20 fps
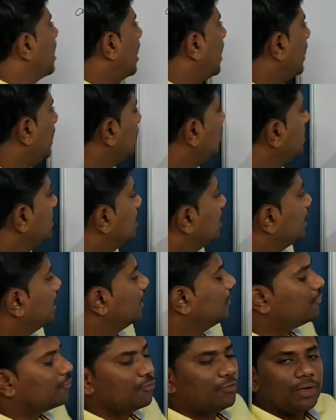And
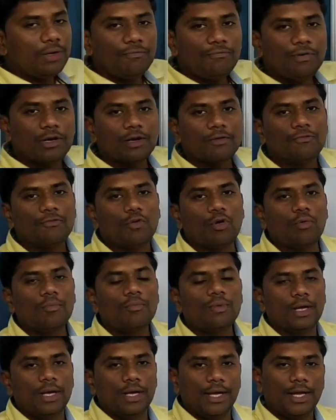if we
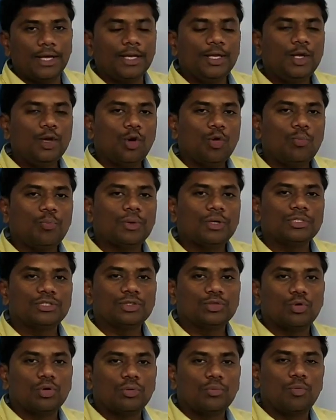perform any
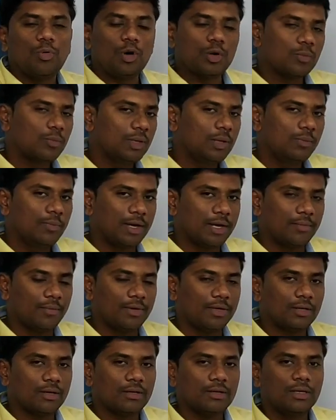operation on formal
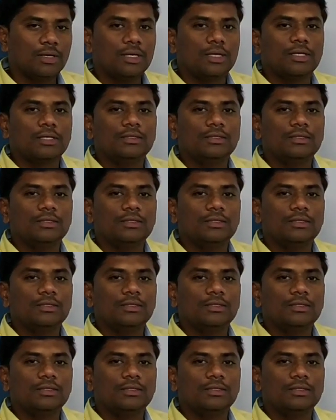parameter,